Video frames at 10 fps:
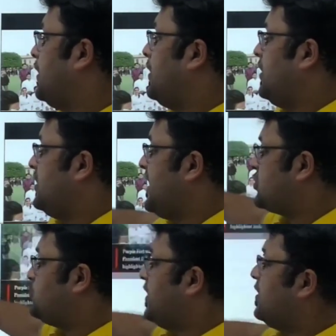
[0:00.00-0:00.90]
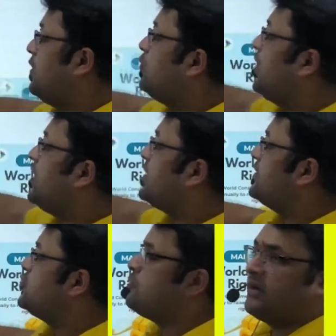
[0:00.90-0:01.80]
Next one, World
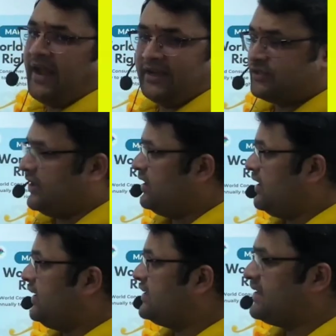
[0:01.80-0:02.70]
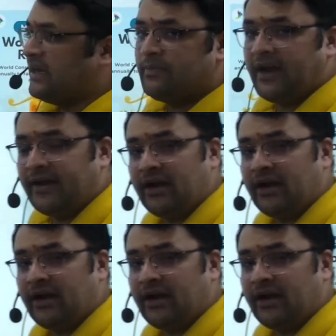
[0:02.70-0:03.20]
Consumer Rights Day. It is celebrated